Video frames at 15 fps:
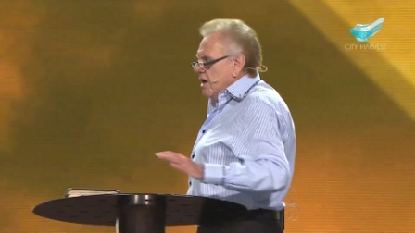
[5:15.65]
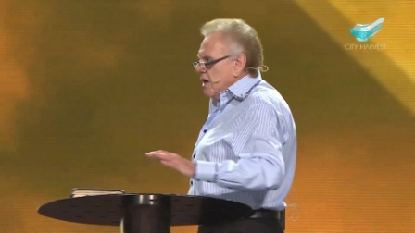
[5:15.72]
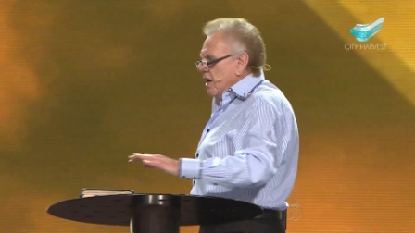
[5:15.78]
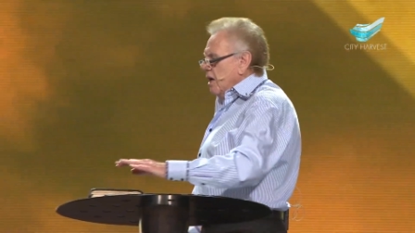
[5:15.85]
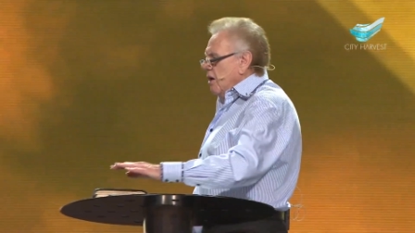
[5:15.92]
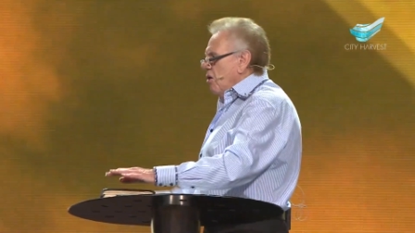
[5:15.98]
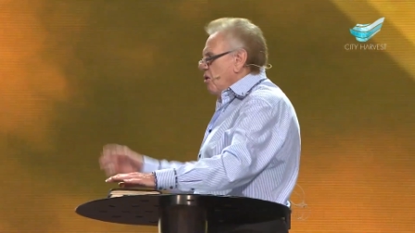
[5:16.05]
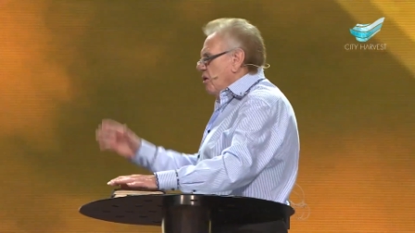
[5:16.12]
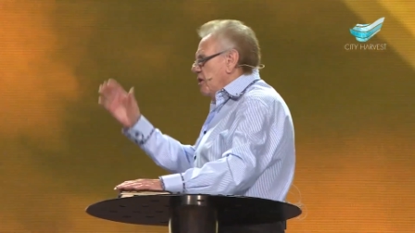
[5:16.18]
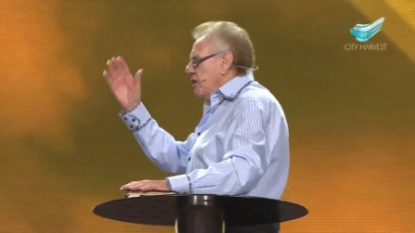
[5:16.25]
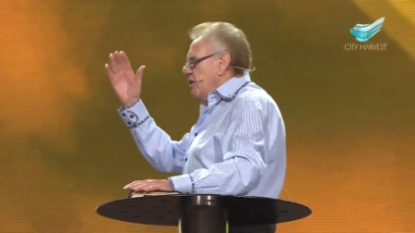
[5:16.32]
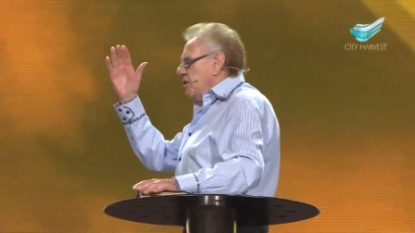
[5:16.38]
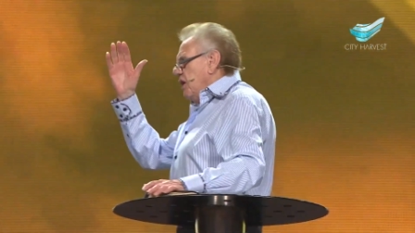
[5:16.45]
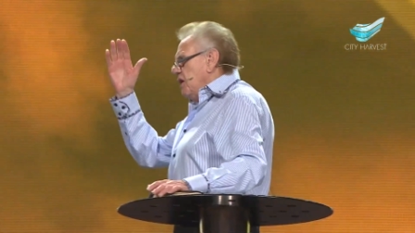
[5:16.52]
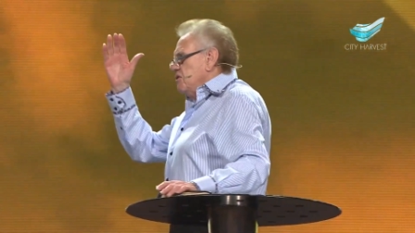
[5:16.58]
not all of
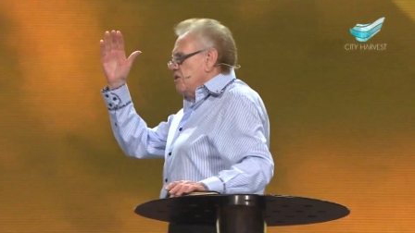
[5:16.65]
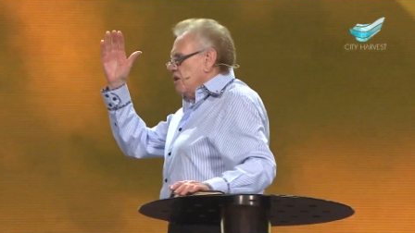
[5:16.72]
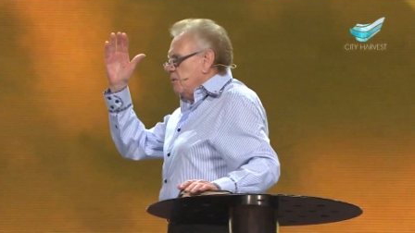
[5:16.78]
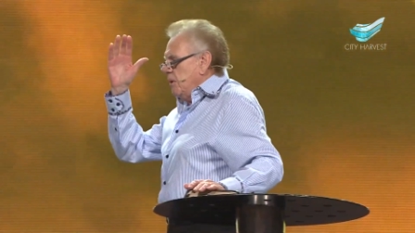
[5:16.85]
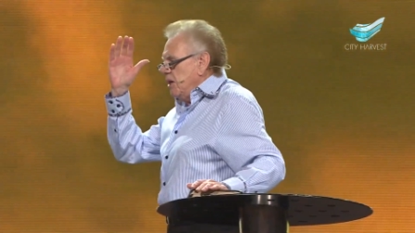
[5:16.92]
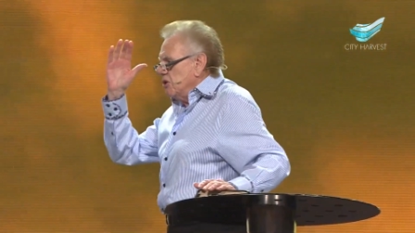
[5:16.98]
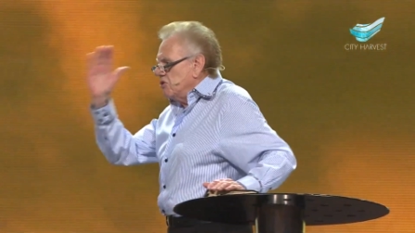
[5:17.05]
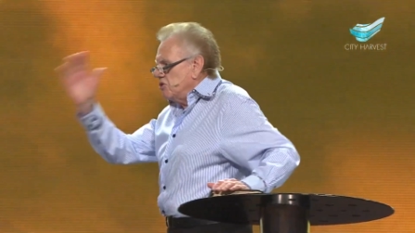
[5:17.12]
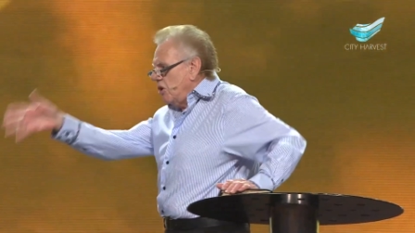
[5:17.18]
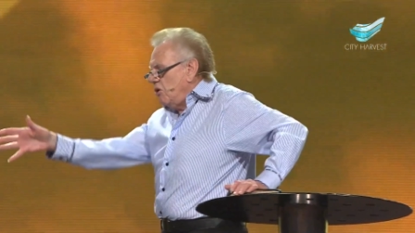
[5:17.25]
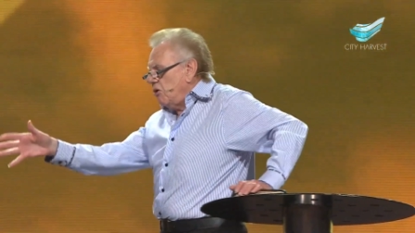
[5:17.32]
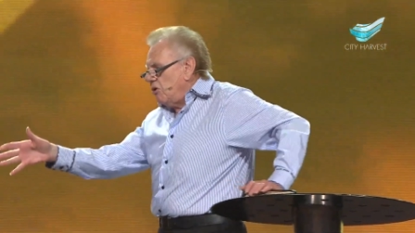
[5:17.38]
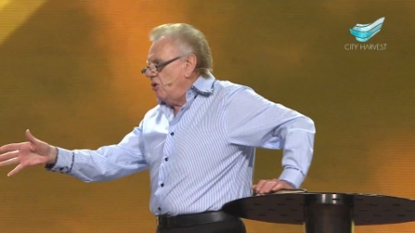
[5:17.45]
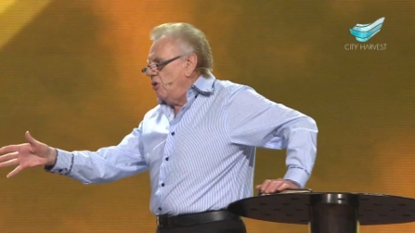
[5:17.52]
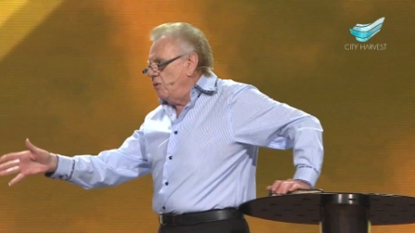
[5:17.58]
the things that are being
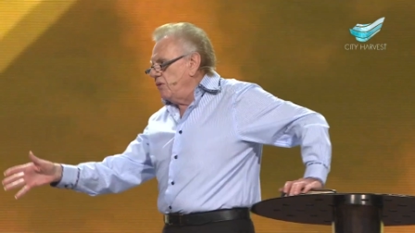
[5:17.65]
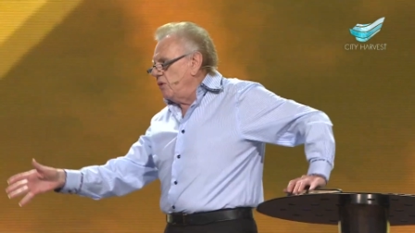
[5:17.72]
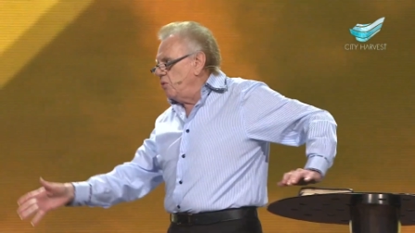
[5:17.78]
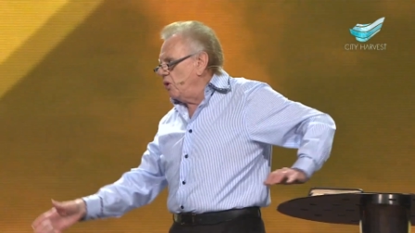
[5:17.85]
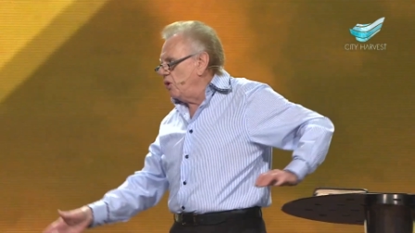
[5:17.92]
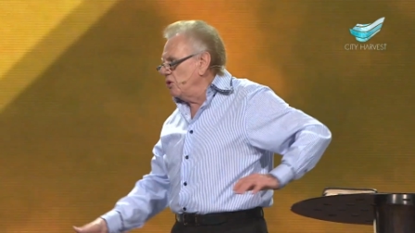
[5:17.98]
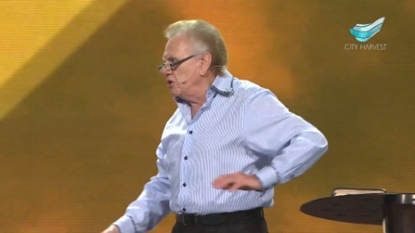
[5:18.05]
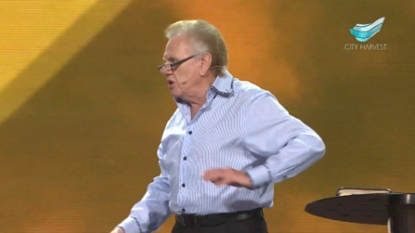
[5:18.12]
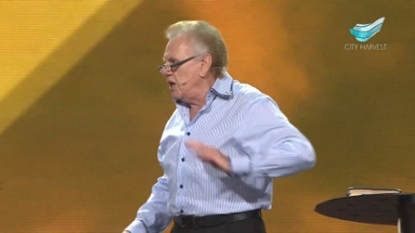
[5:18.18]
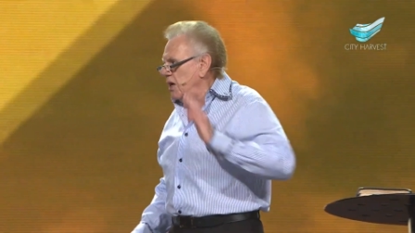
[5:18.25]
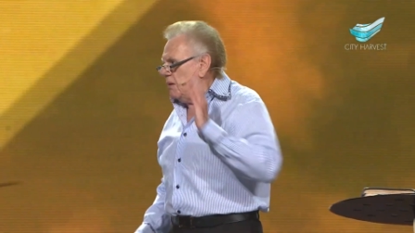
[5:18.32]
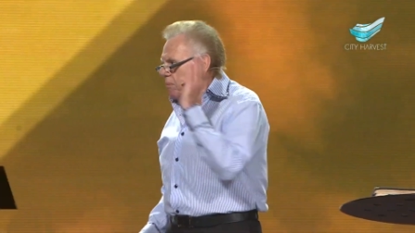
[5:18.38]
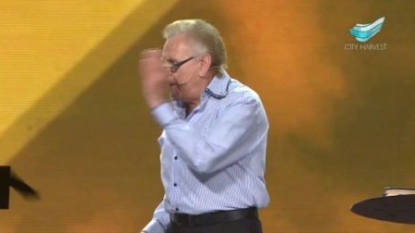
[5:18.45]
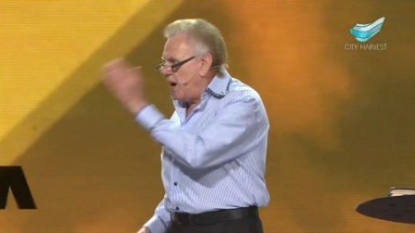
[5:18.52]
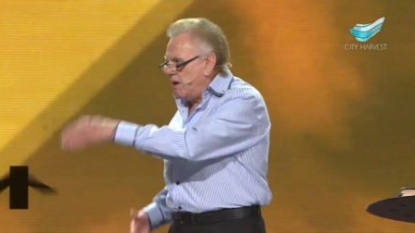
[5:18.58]
taught all over the world
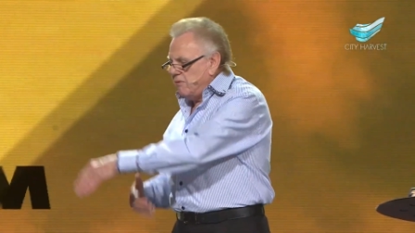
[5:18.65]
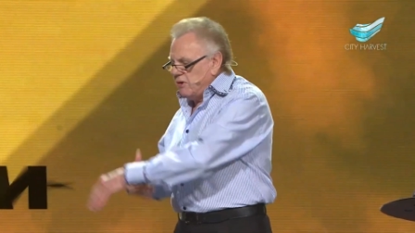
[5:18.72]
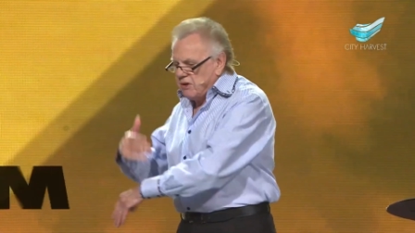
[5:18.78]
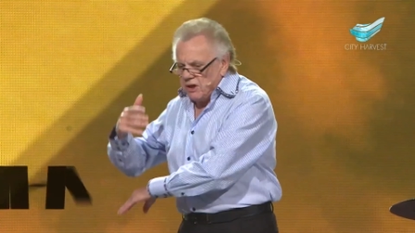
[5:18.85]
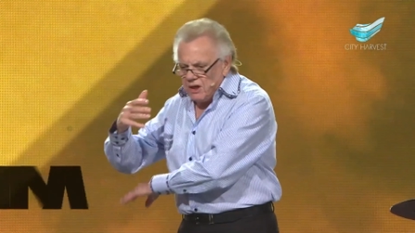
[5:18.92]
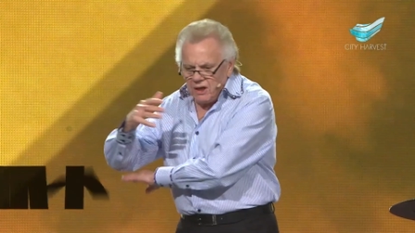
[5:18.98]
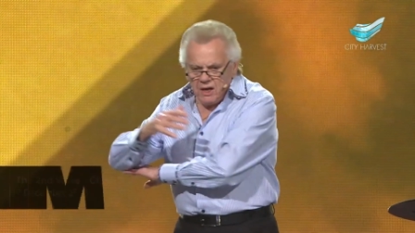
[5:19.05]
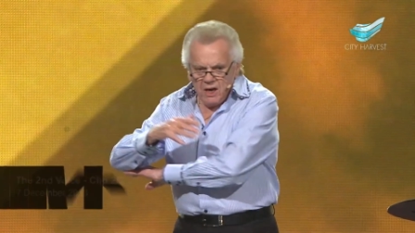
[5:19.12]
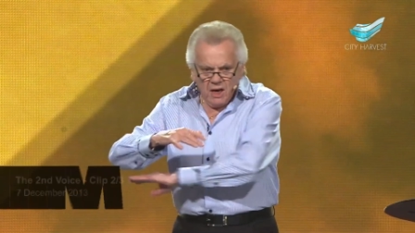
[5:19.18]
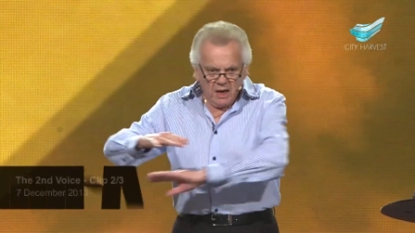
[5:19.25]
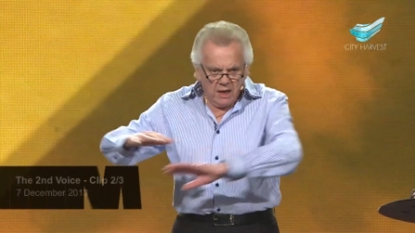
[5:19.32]
today poverty and,